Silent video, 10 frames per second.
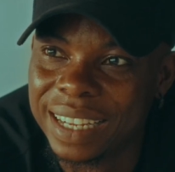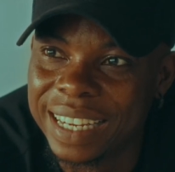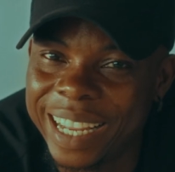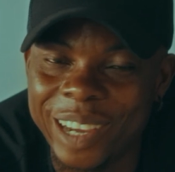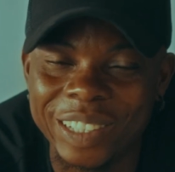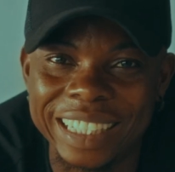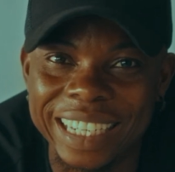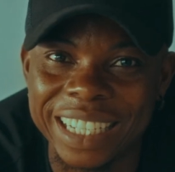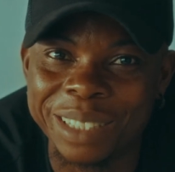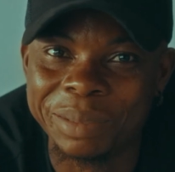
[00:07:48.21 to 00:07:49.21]

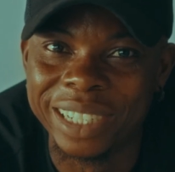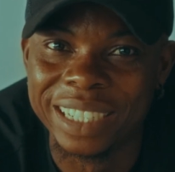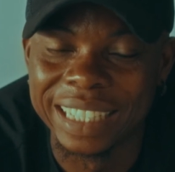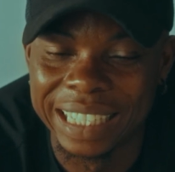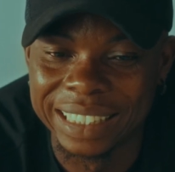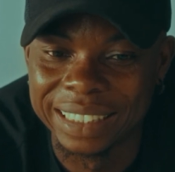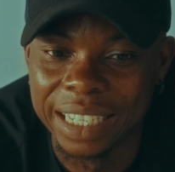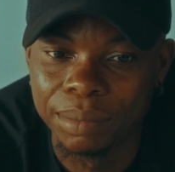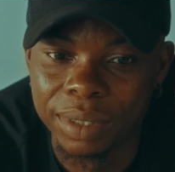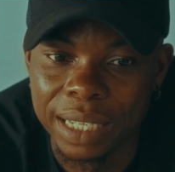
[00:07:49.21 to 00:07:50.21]
chaotic experience at the
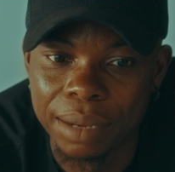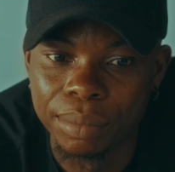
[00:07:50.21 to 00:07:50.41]
same time.